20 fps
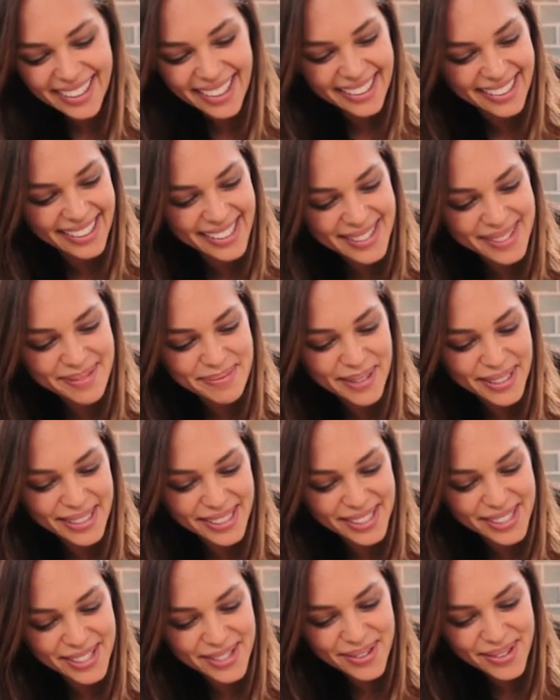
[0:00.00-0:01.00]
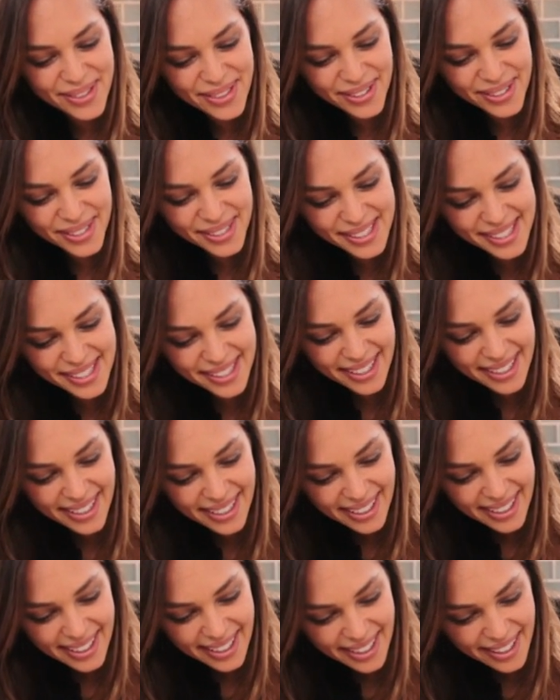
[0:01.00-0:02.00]
okay, let's put two thirds
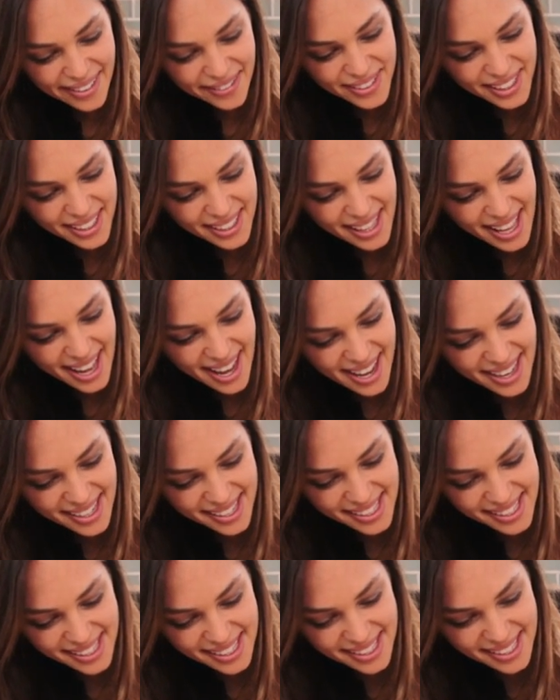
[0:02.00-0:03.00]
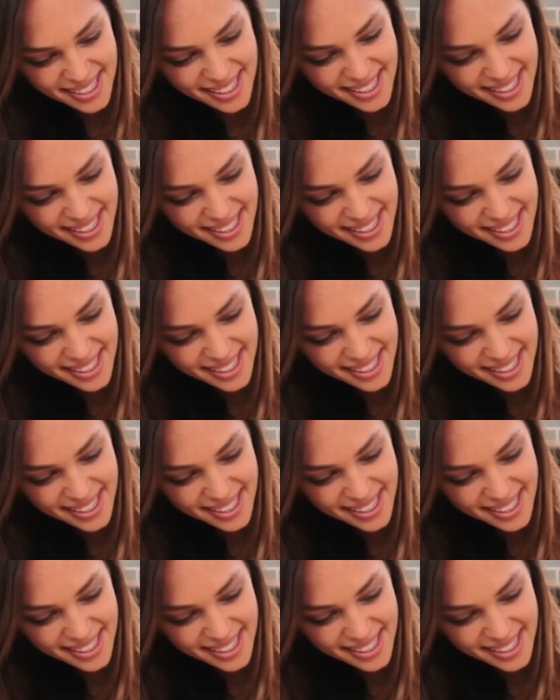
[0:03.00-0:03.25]
of the glass.